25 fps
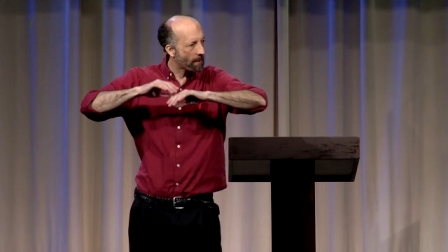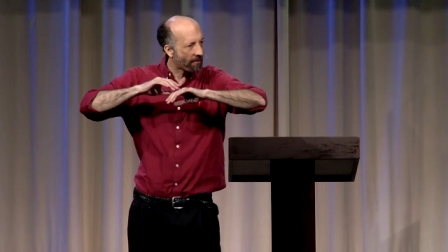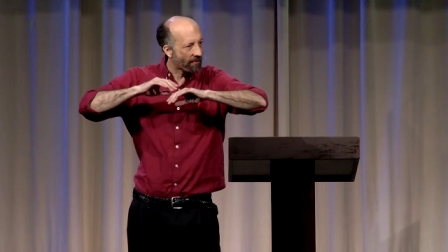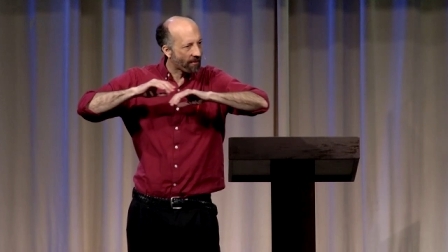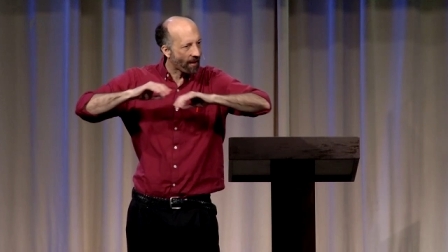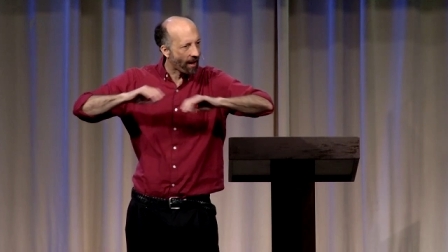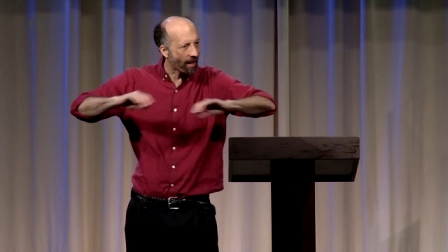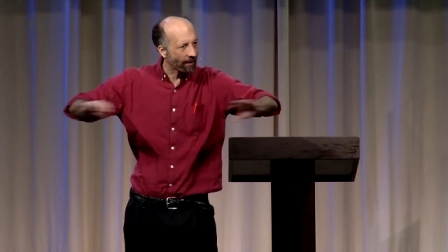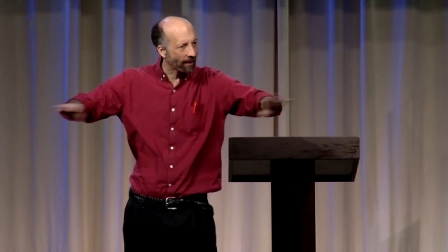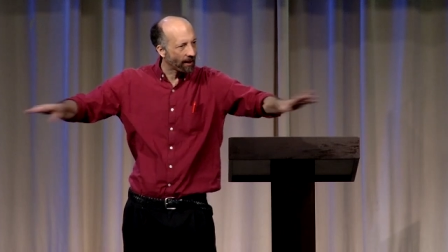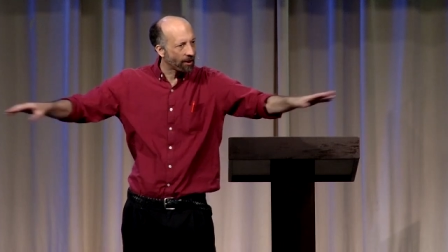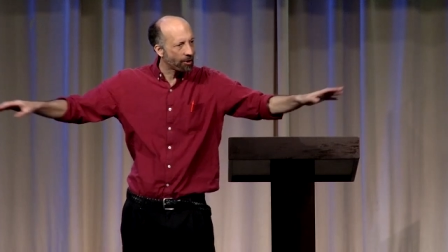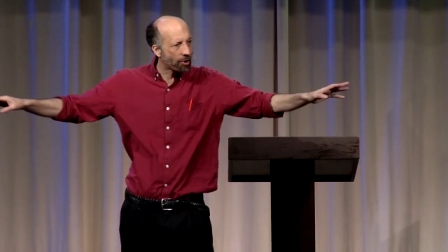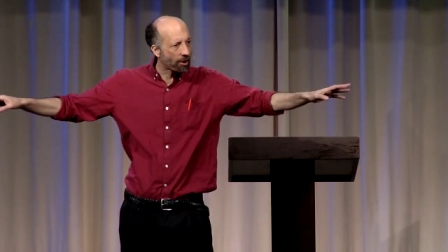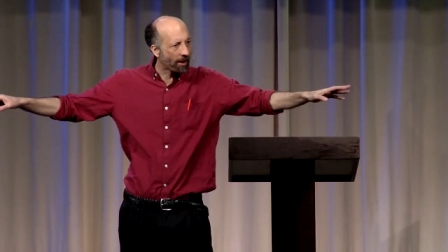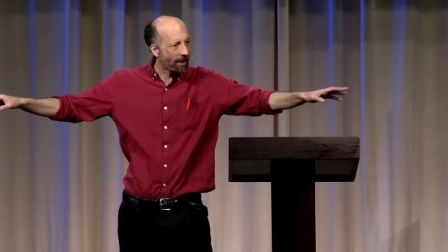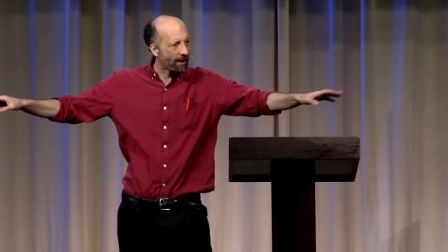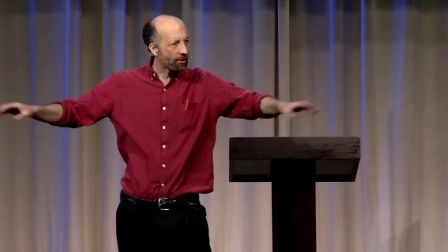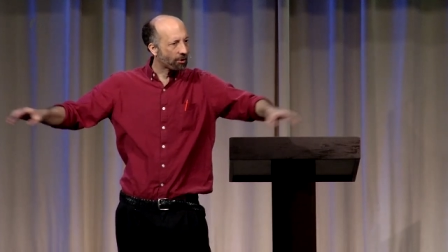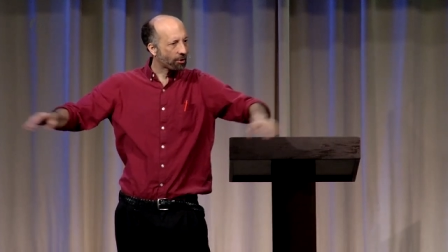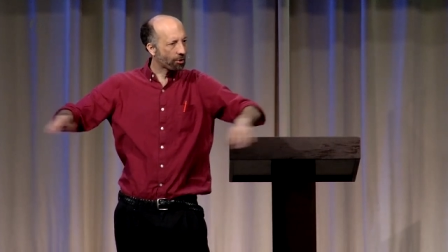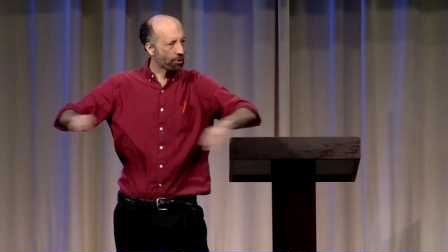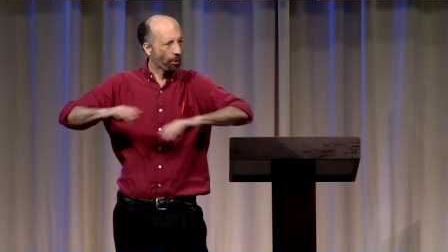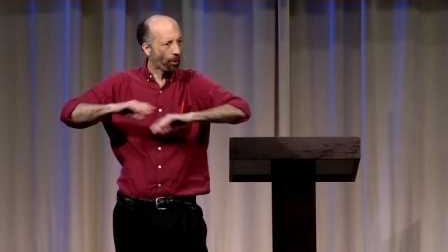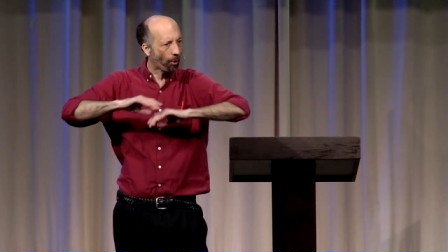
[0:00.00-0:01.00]
mythology
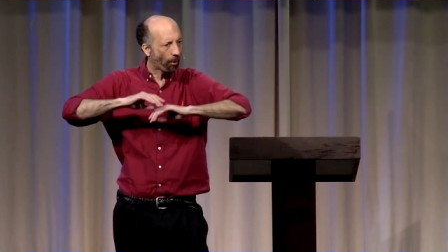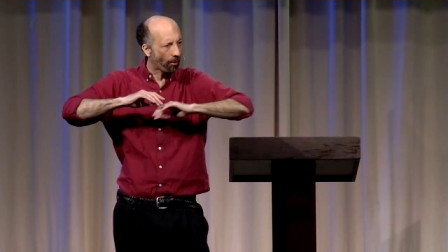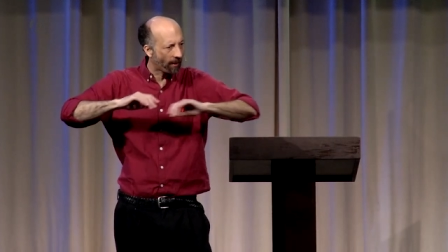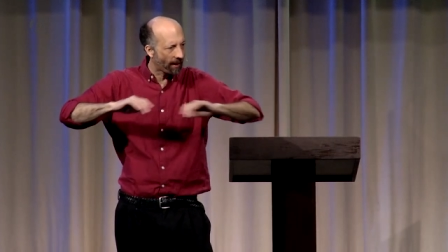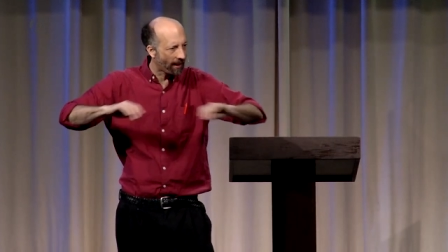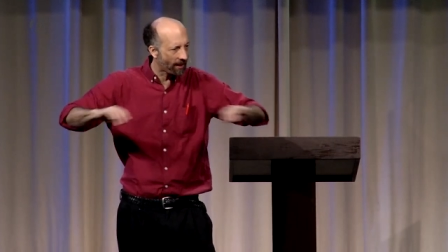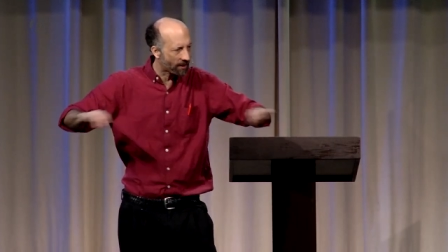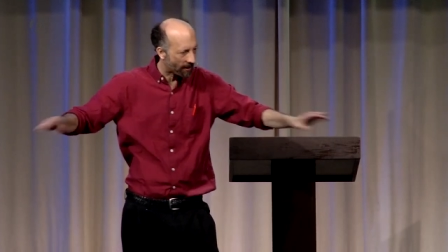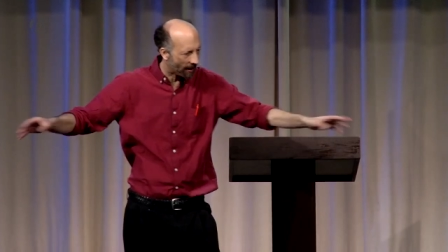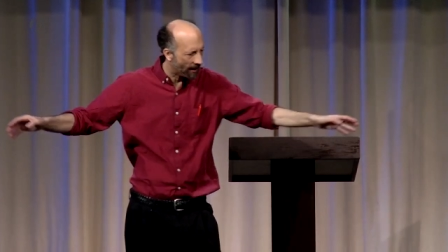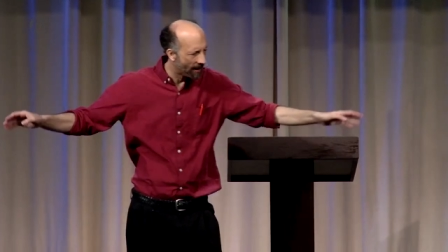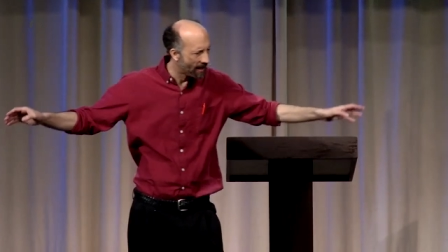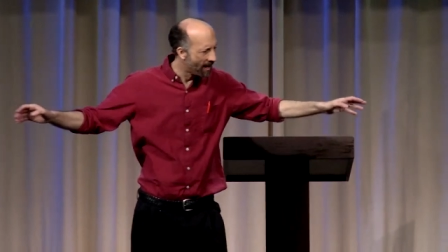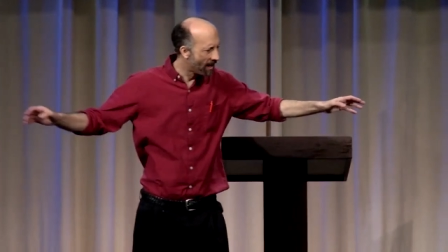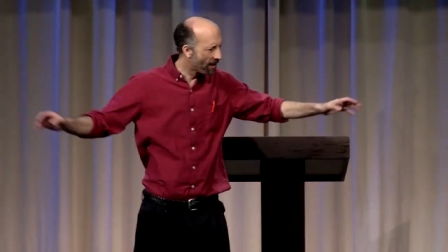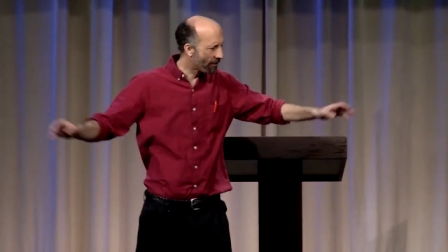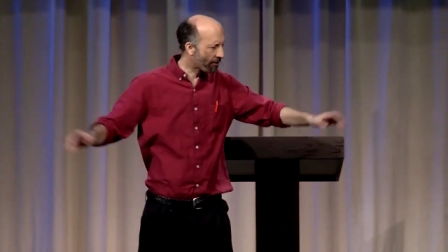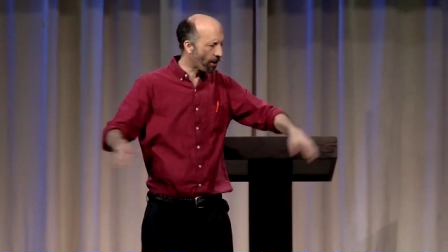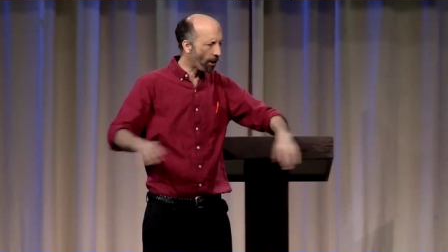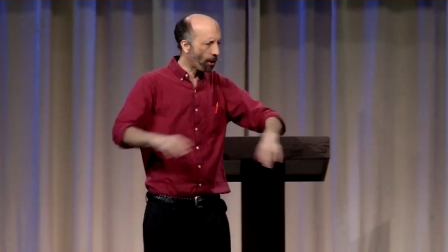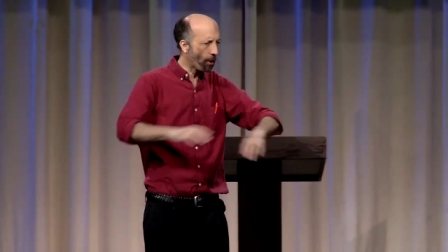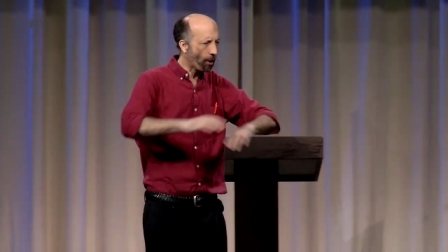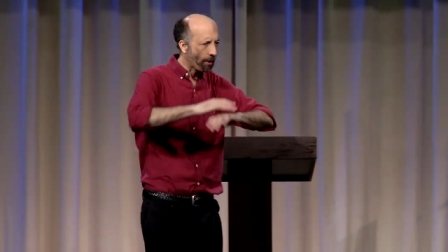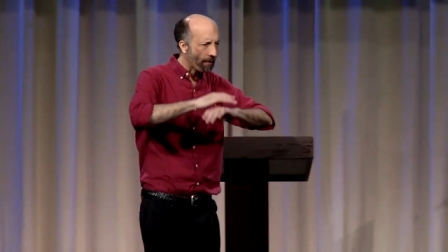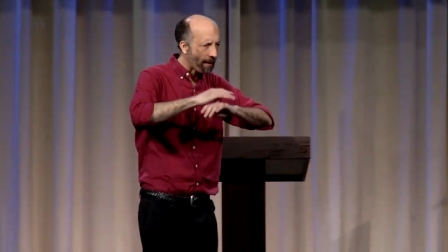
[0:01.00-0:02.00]
and stories and
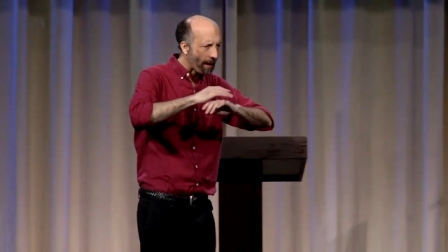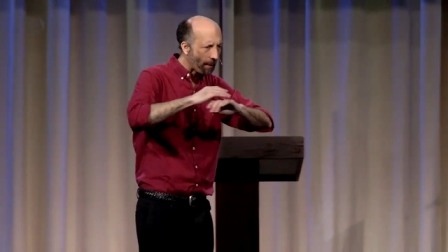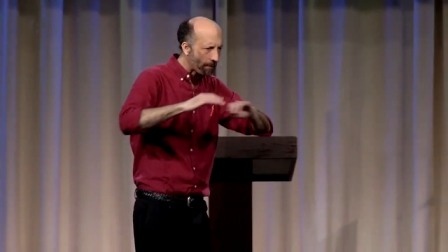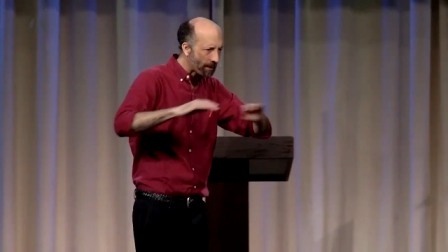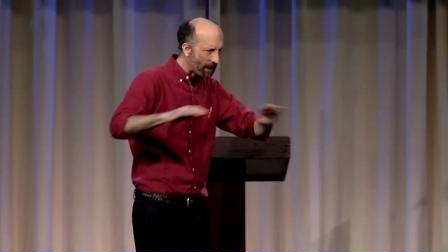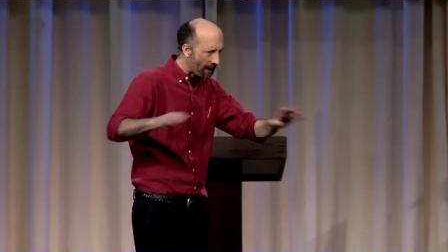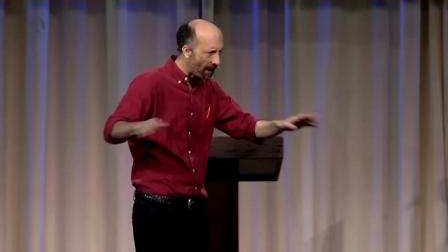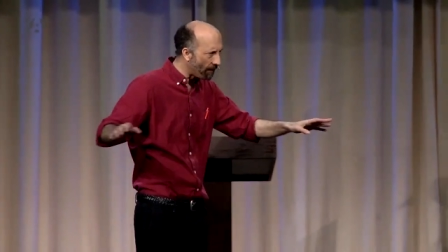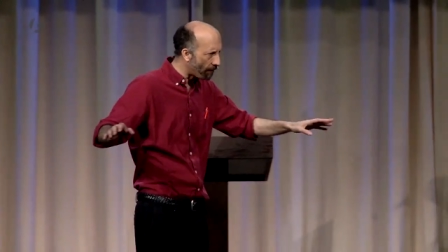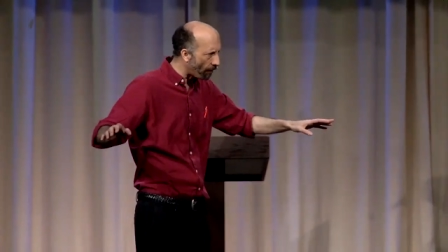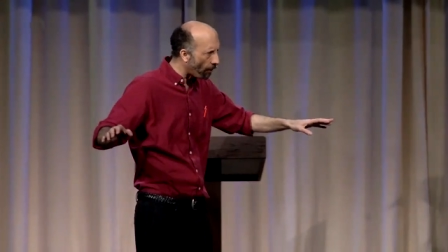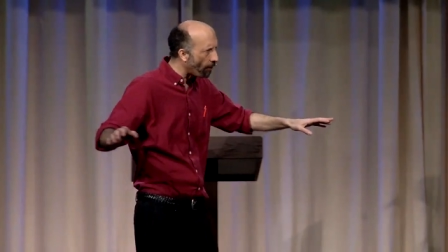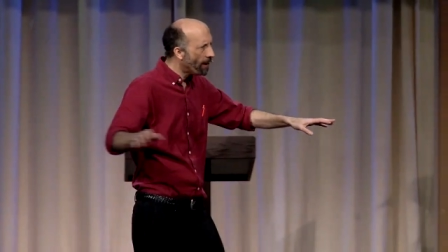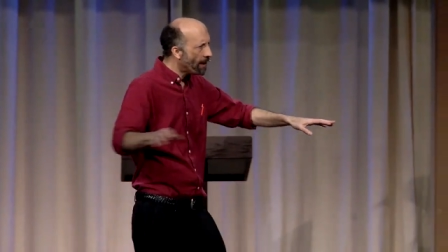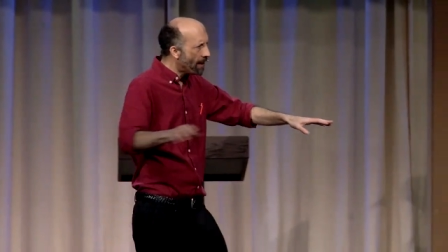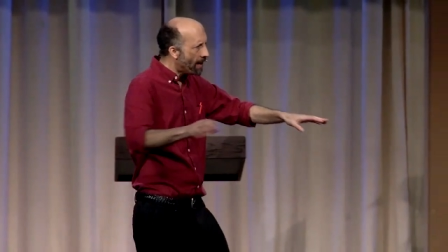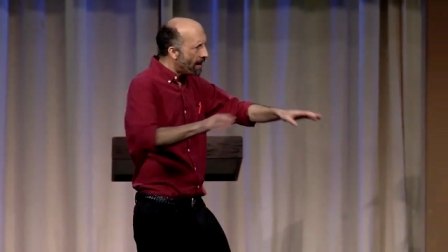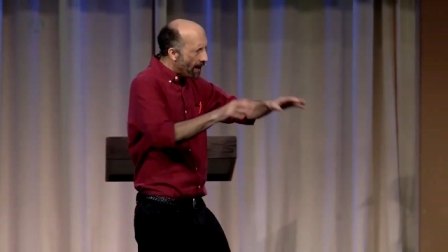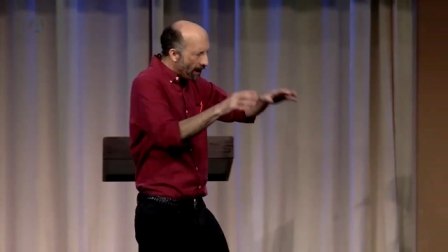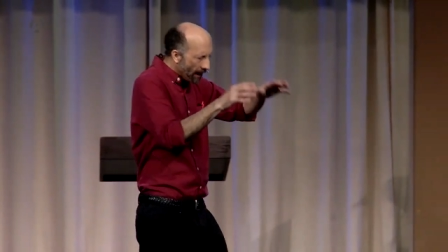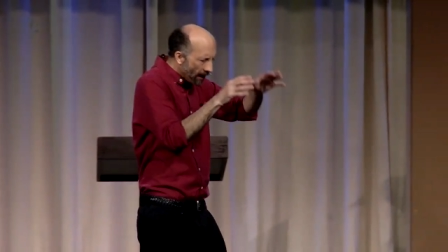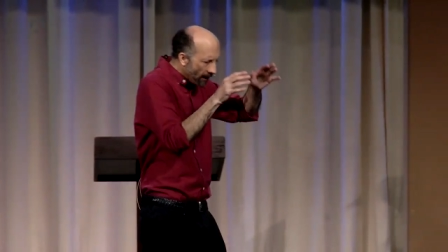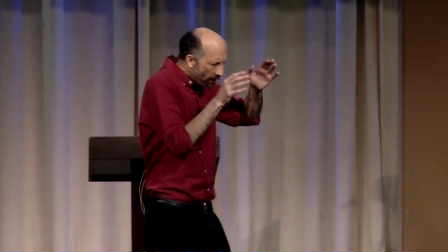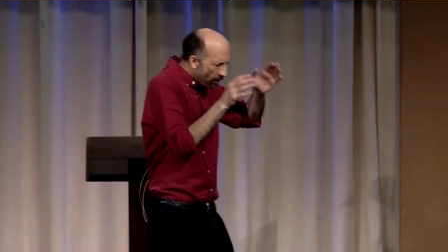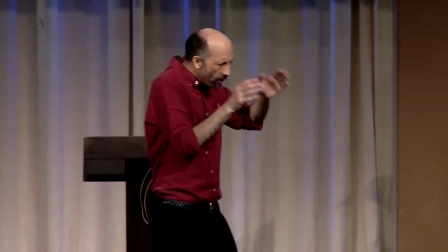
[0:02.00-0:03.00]
thought all that was evil.
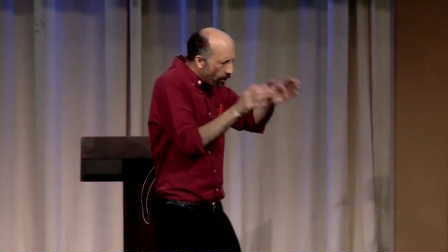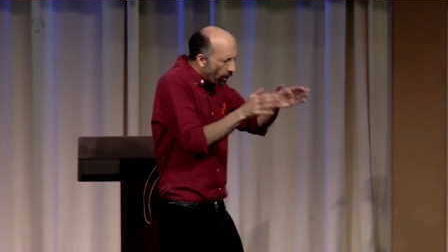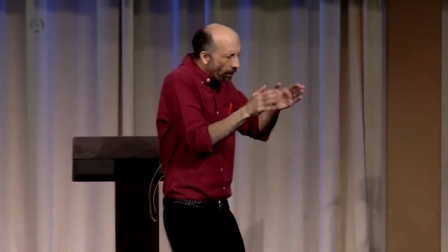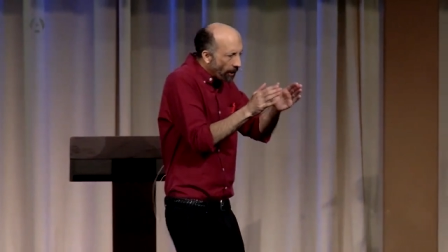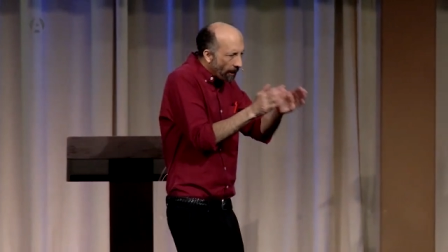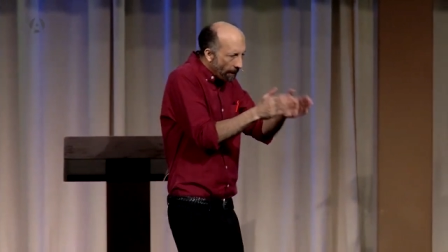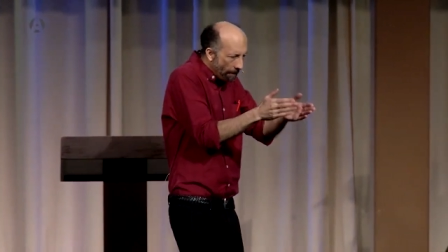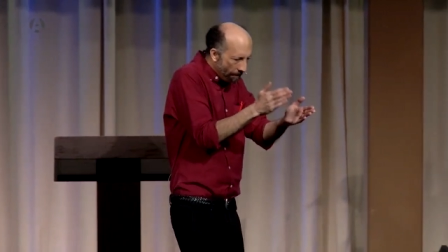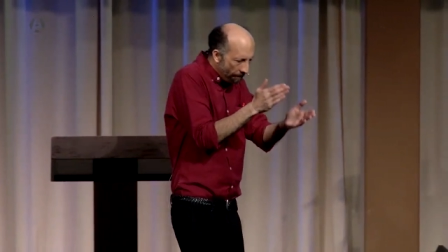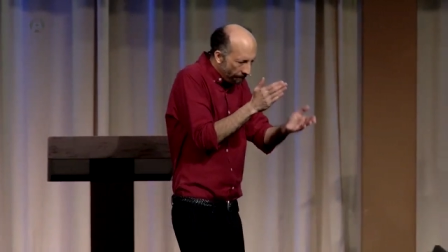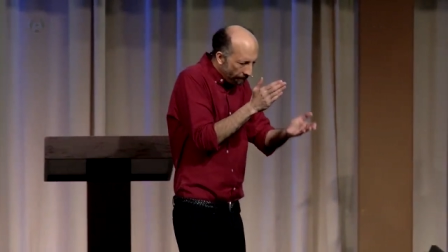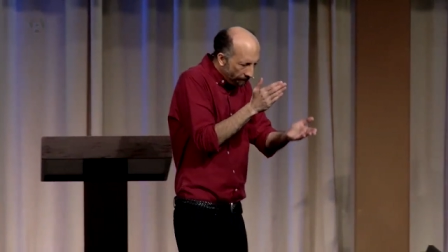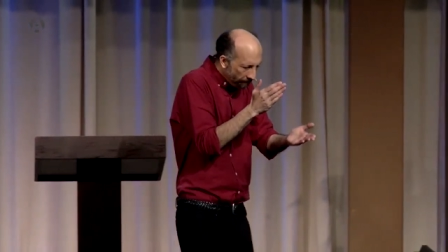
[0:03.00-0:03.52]
Look,